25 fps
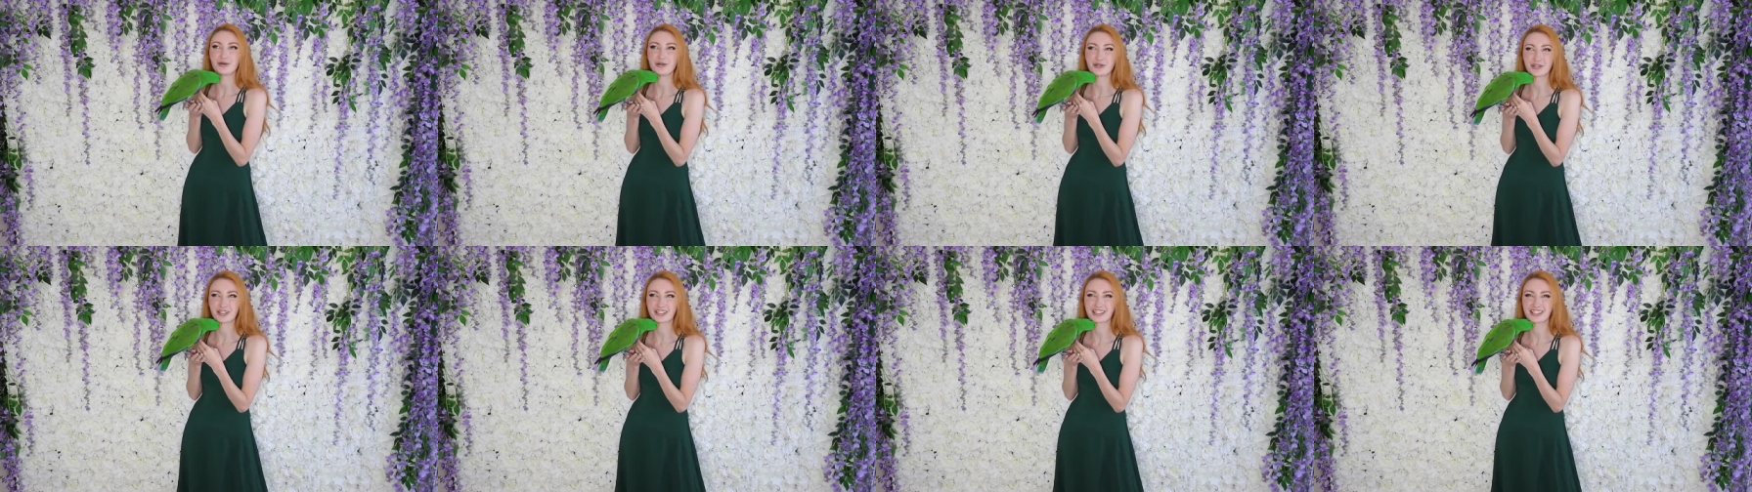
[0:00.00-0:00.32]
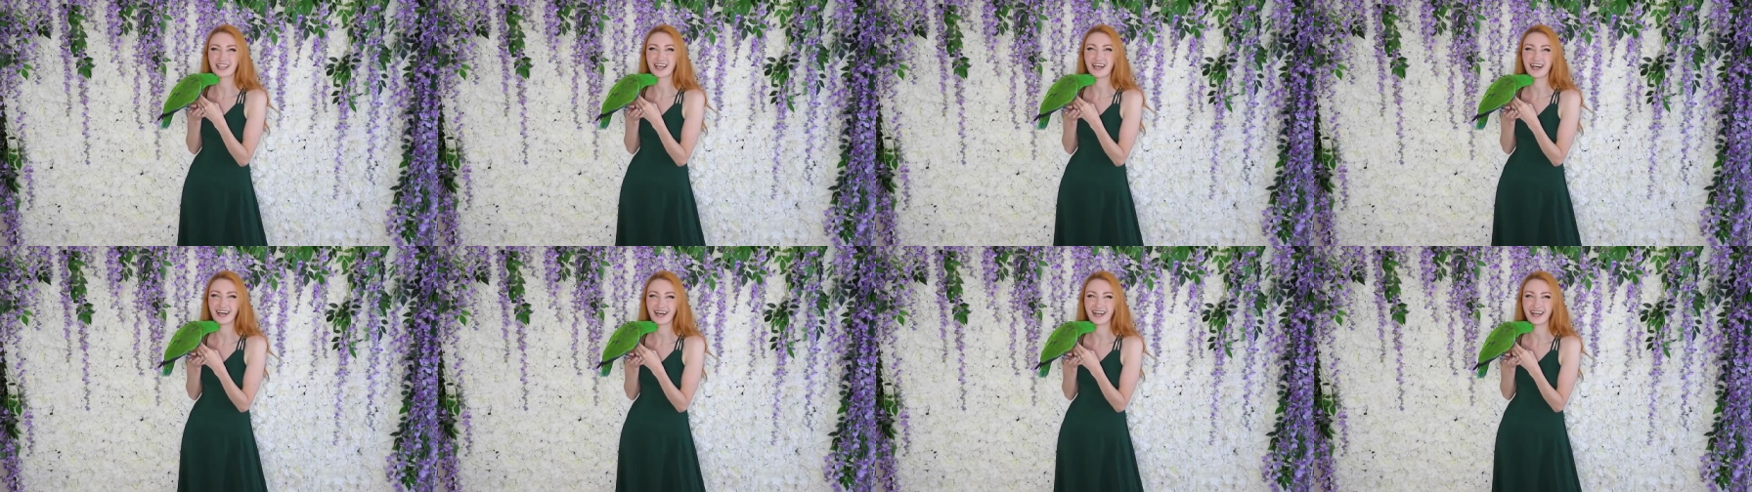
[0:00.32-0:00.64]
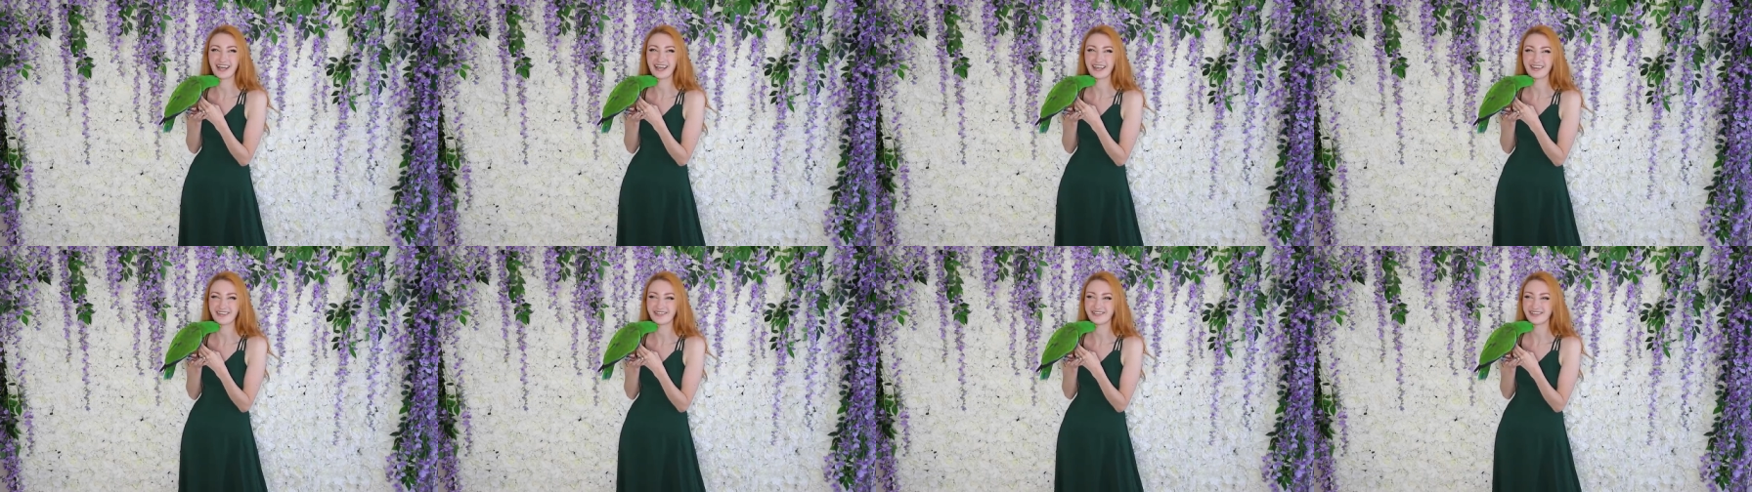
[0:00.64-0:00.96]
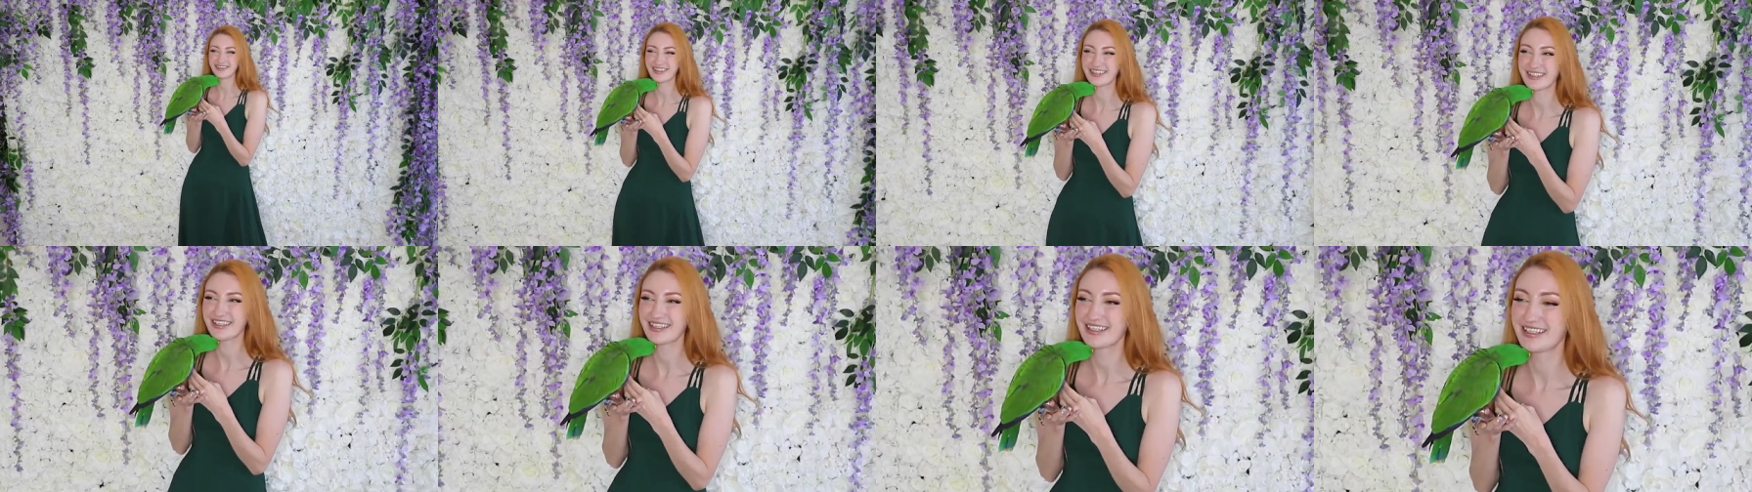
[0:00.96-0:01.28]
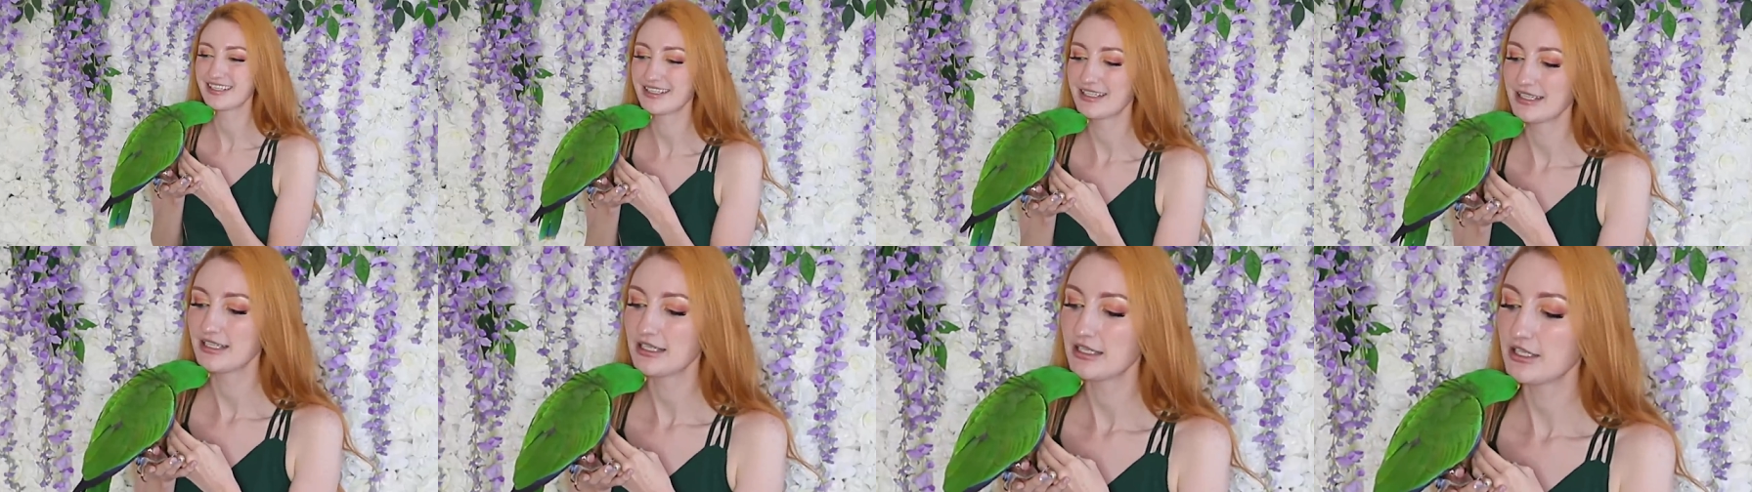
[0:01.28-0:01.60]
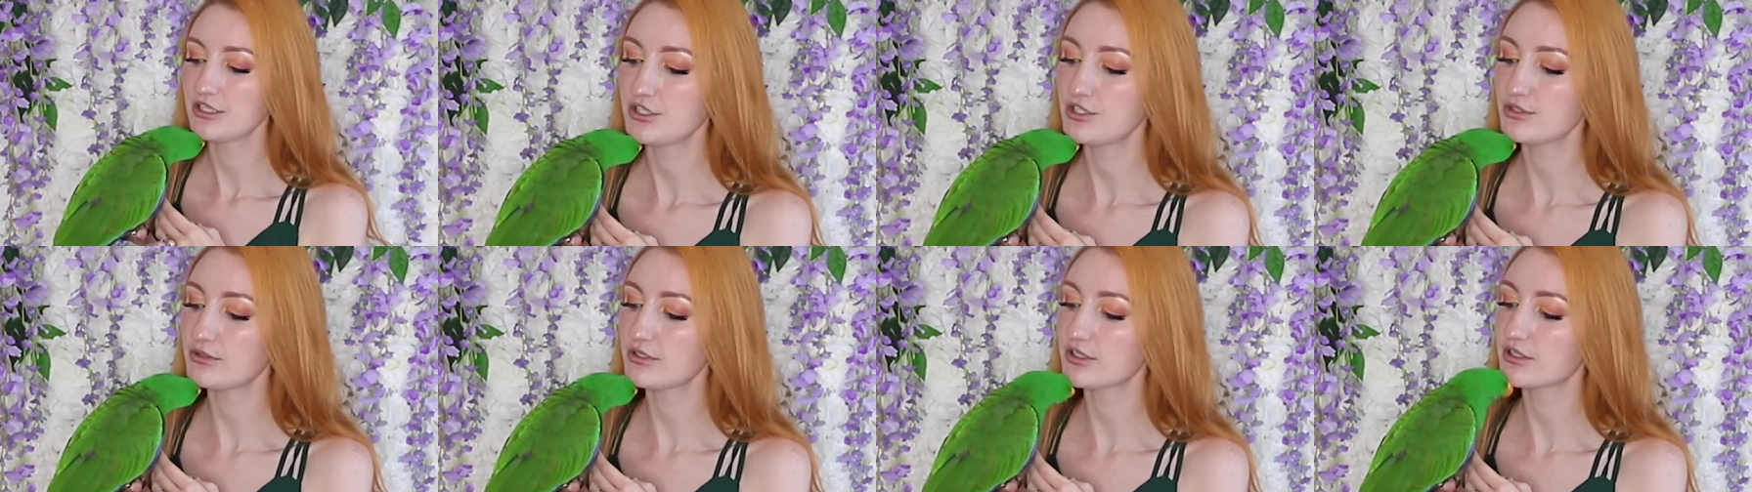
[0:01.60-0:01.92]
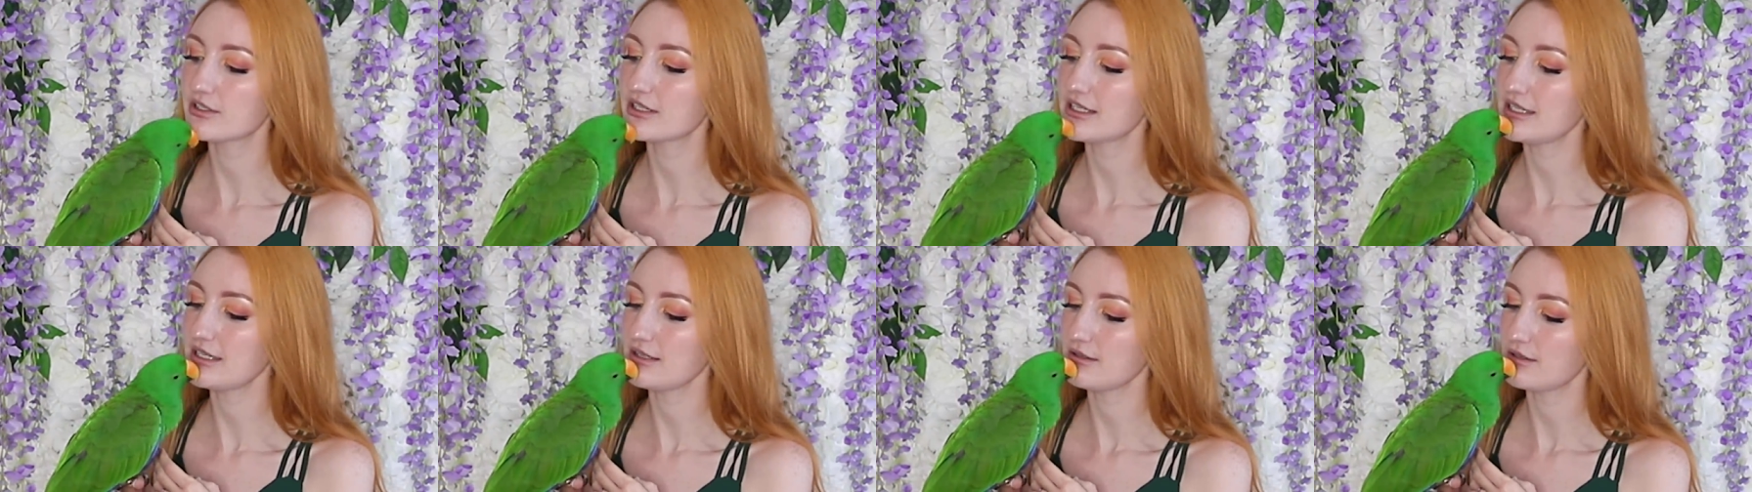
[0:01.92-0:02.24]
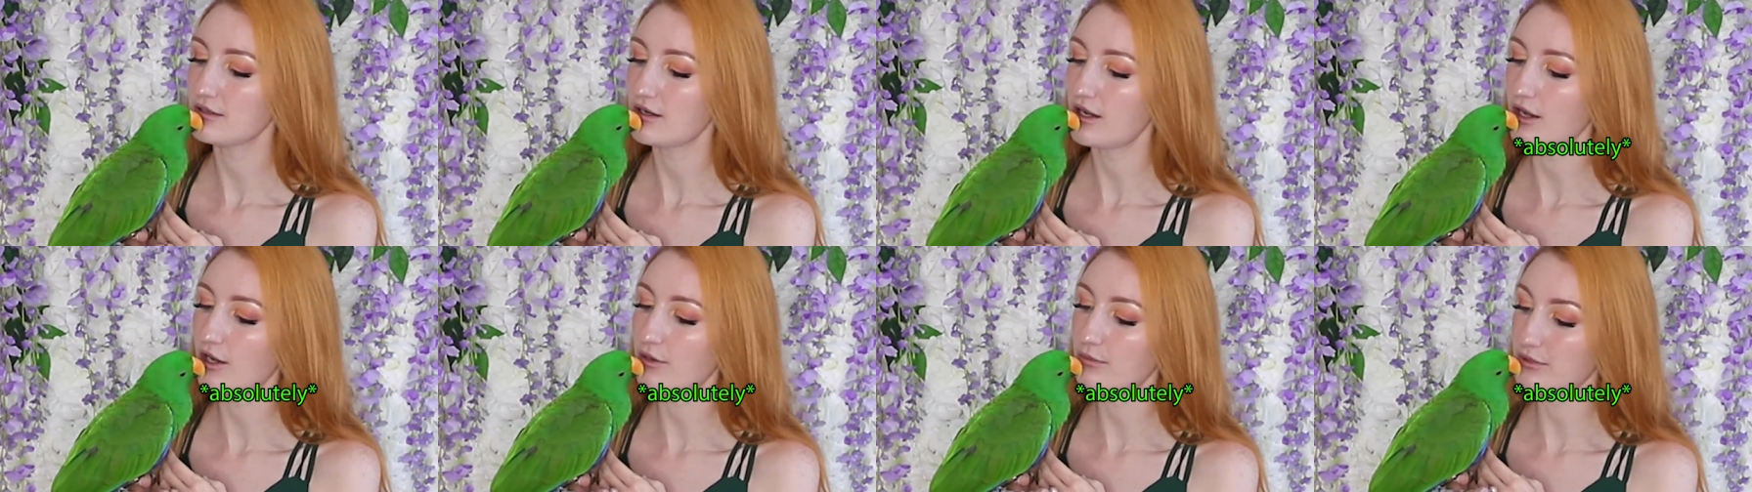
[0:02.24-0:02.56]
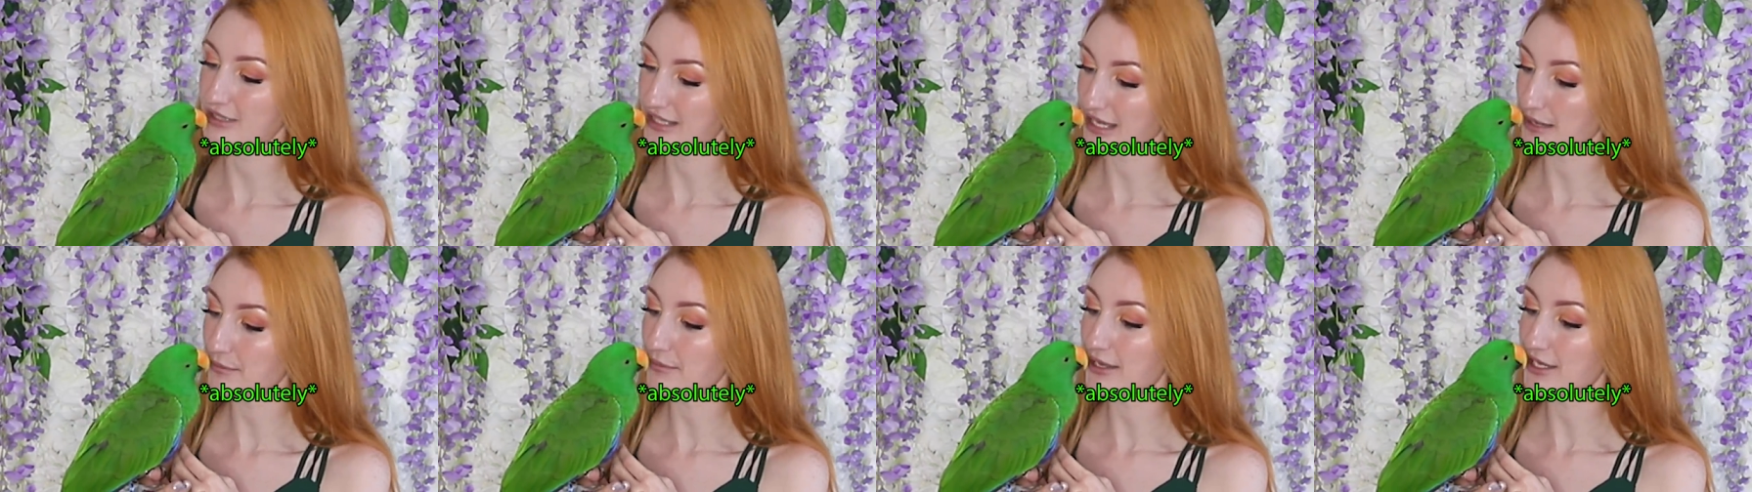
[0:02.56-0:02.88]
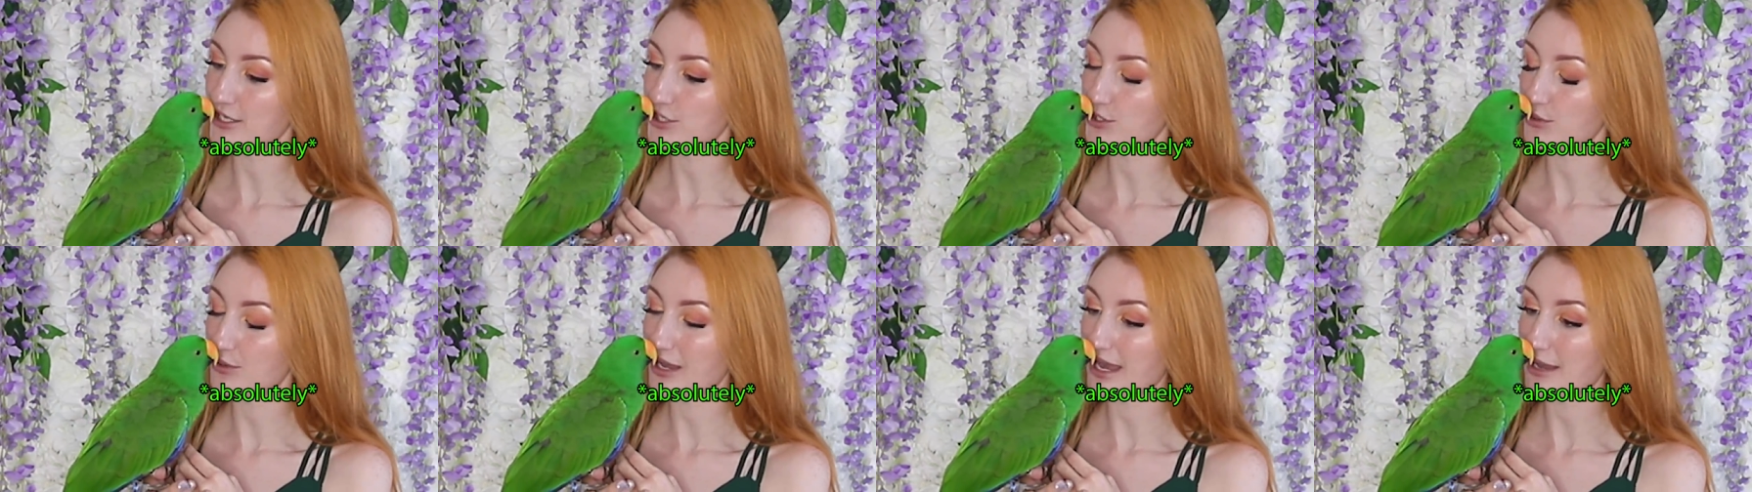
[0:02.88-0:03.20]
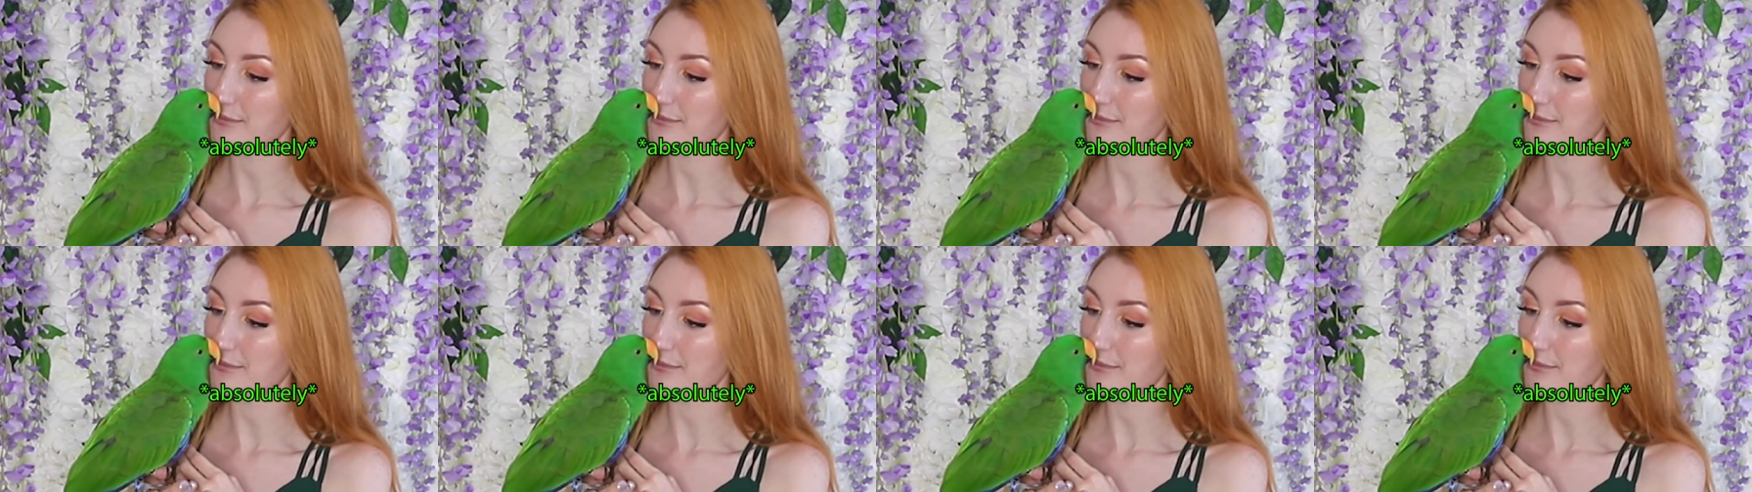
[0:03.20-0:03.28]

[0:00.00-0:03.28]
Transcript: all the time. Do you agree? Oh, would that make you